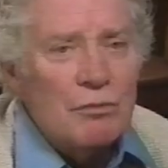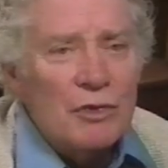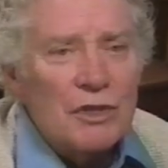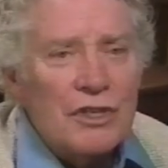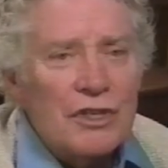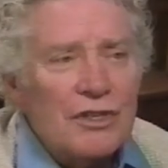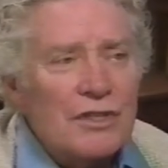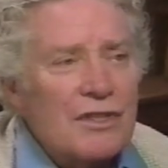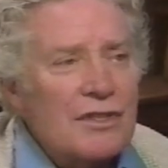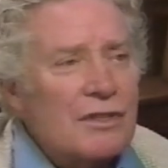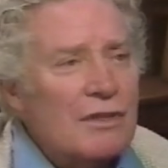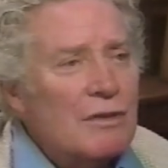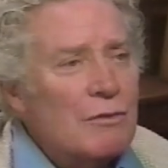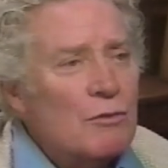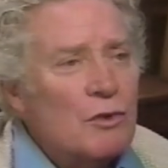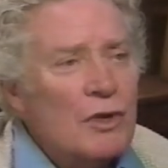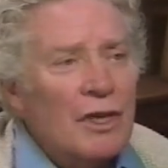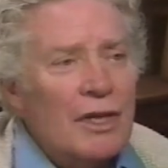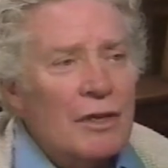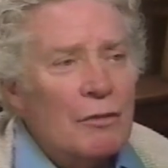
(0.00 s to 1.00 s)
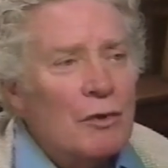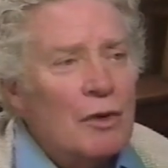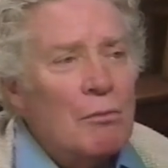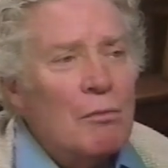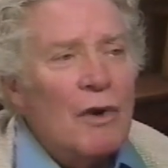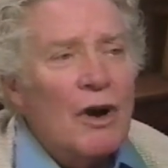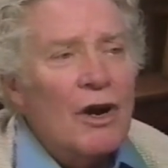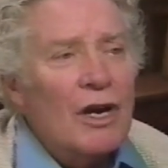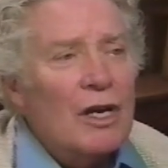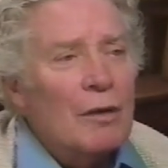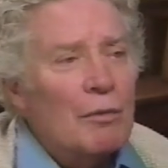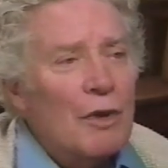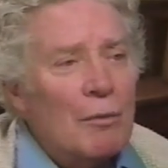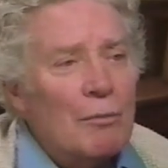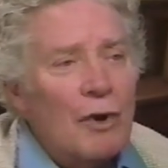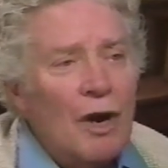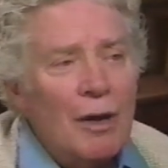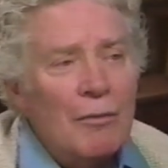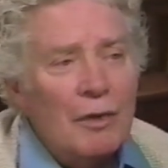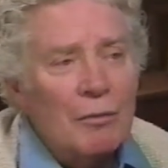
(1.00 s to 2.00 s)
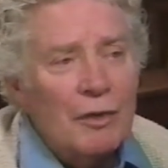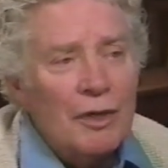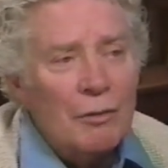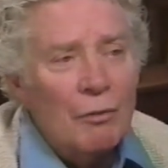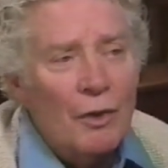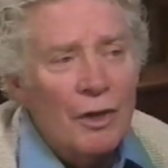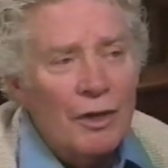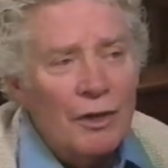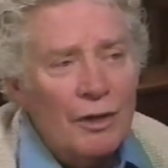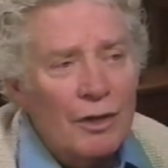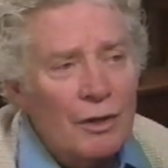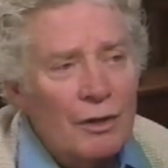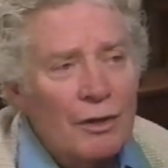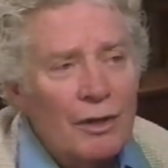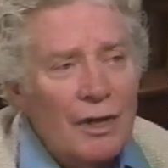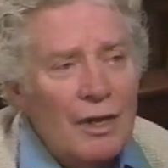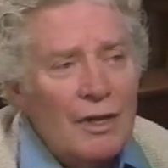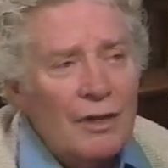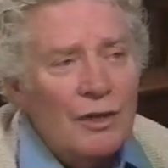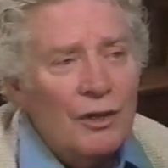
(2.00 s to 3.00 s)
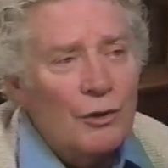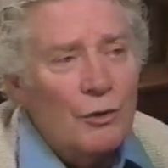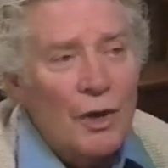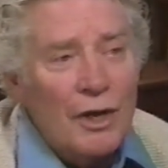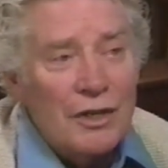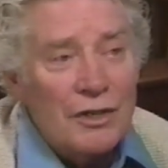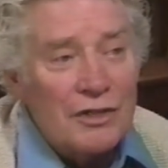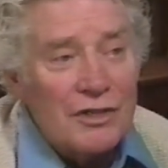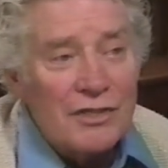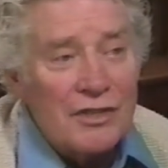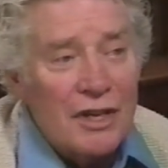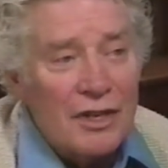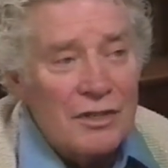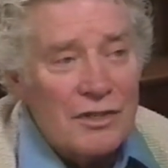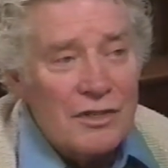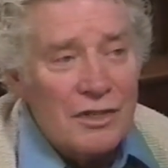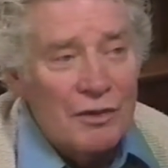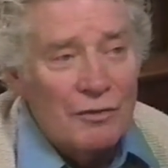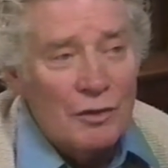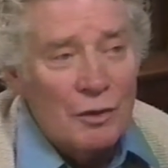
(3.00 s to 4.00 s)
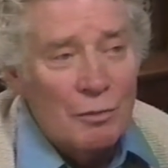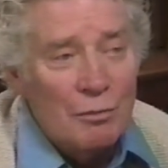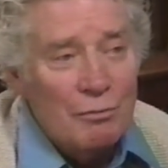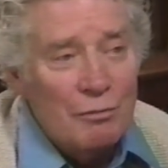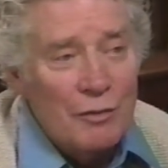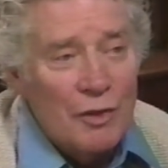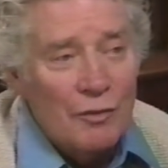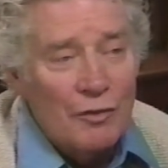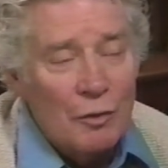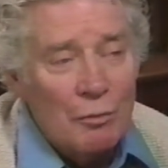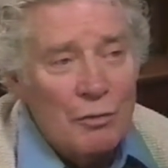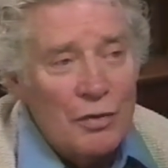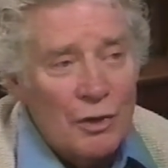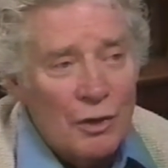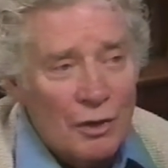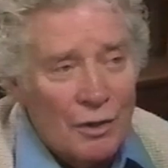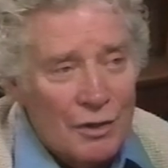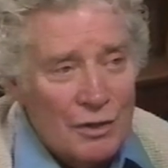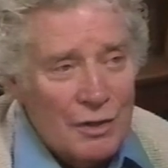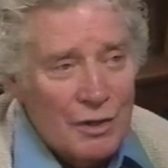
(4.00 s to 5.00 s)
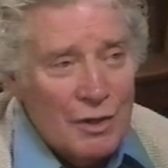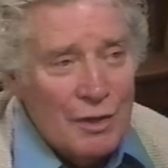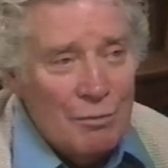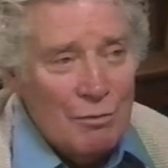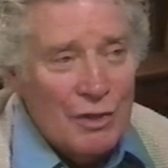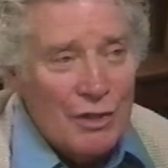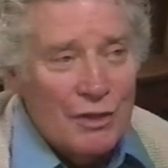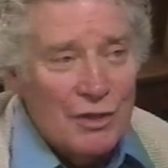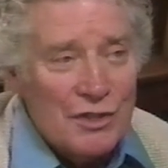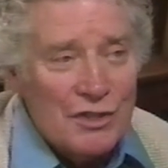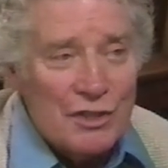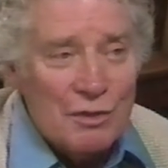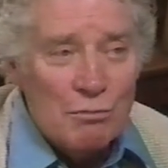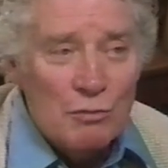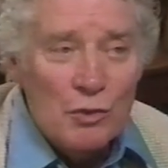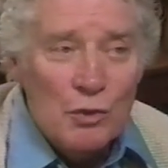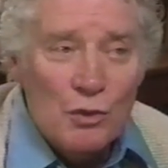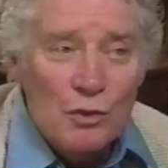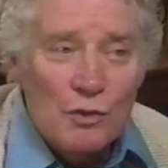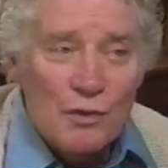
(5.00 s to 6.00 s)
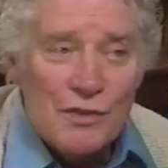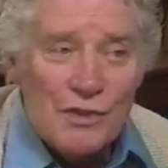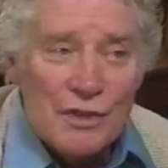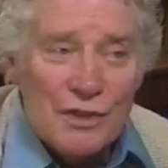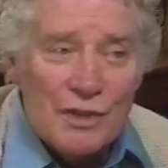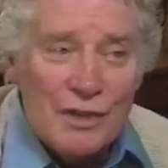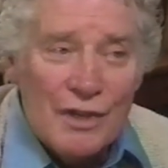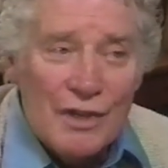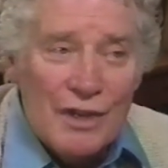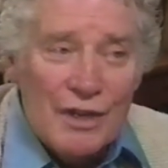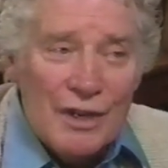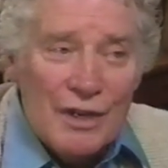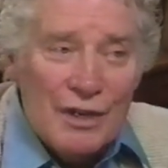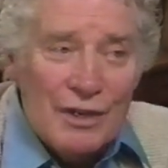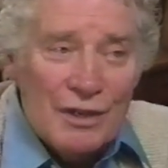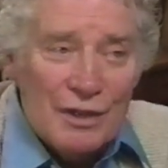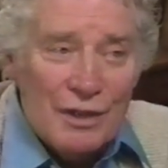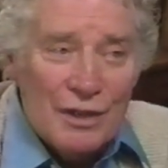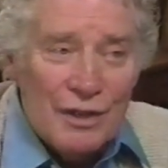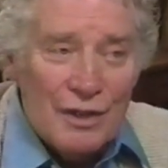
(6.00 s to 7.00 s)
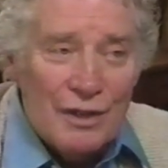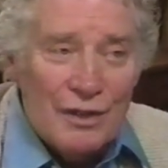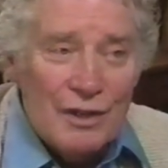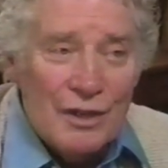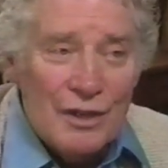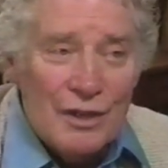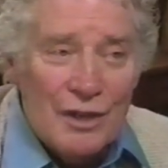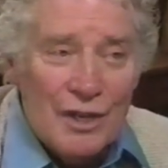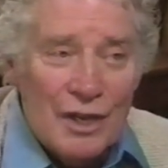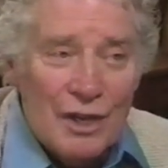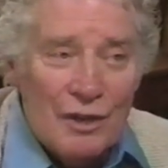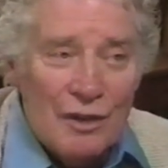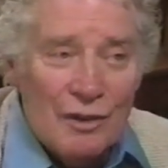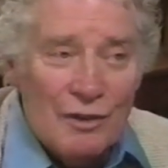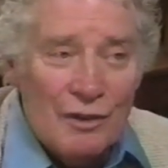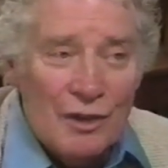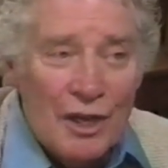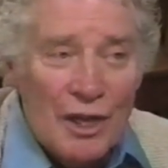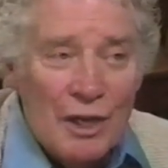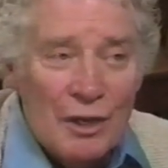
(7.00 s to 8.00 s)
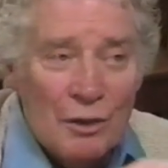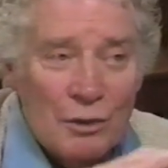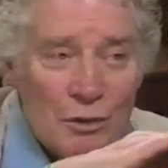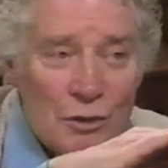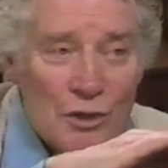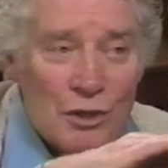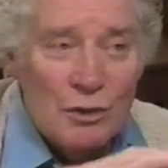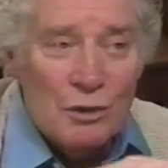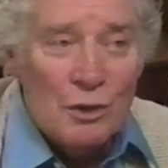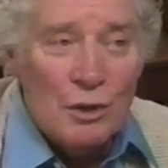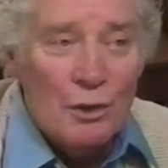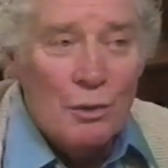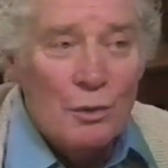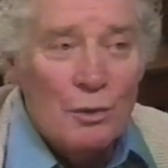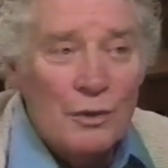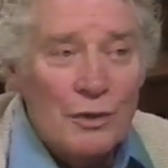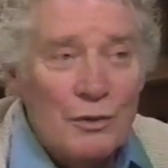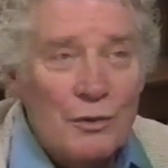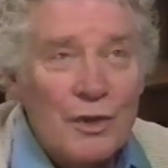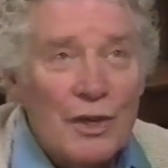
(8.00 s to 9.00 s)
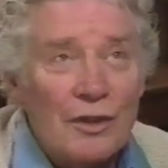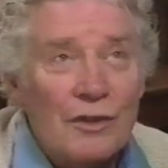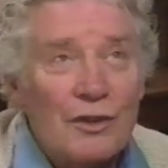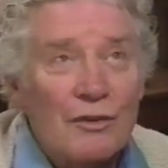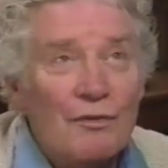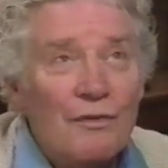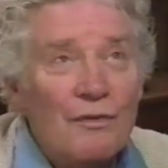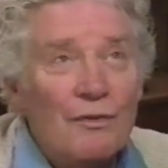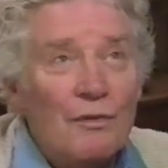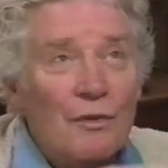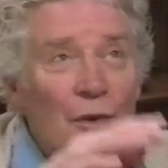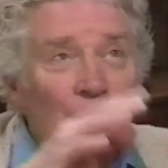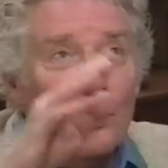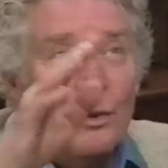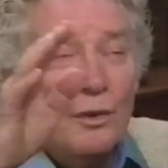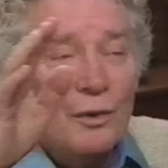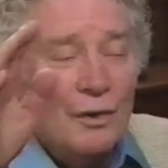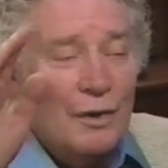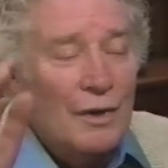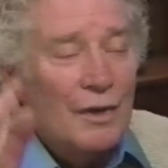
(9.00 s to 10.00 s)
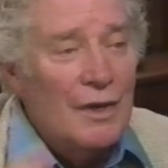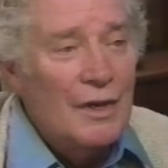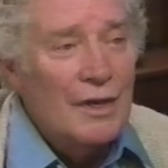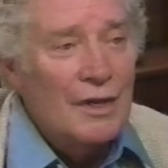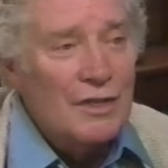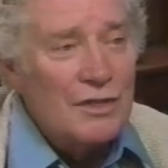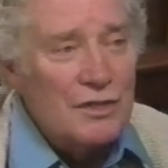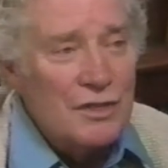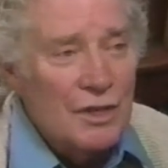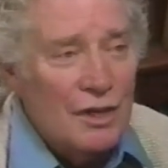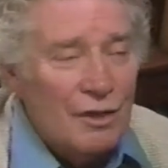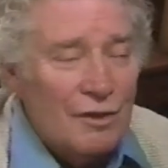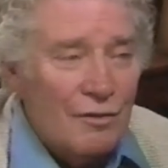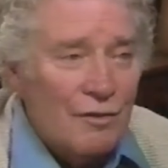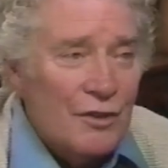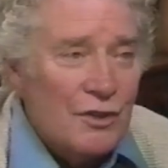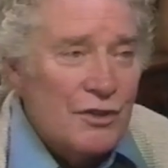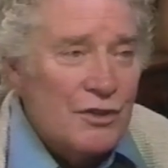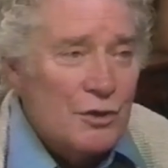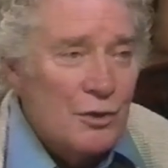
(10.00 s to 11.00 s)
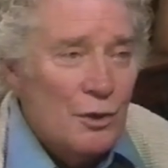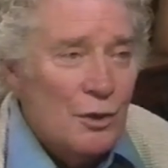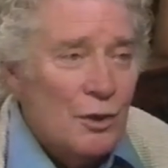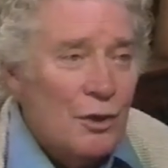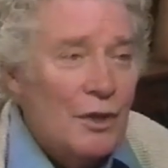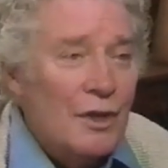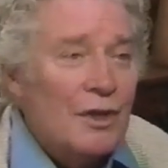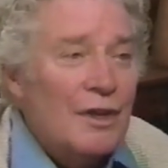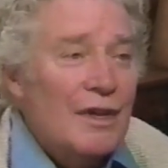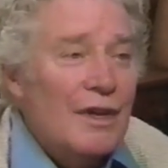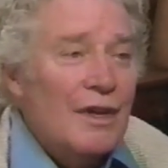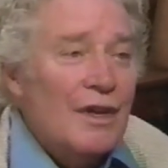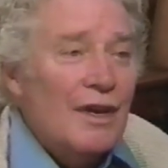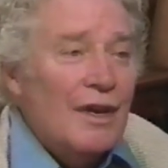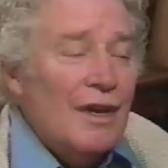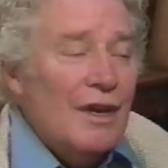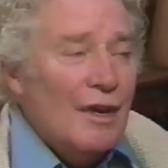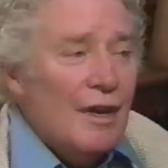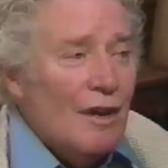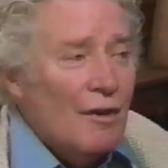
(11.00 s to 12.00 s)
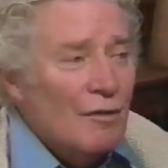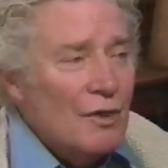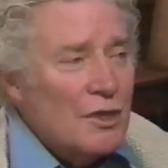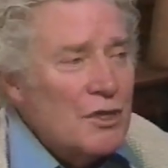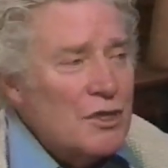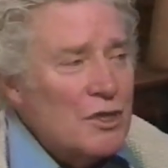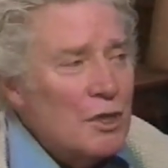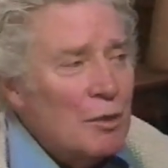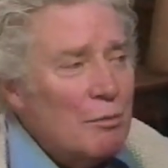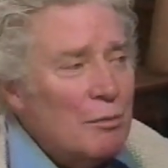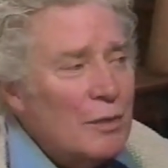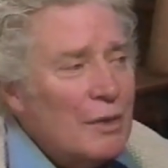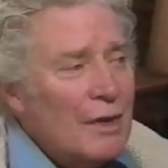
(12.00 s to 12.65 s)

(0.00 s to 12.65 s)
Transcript: which is really remarkable, probably one of the greatest sets ever built, because it moves in layers, you know, and you get the full extent of the stern of the ship.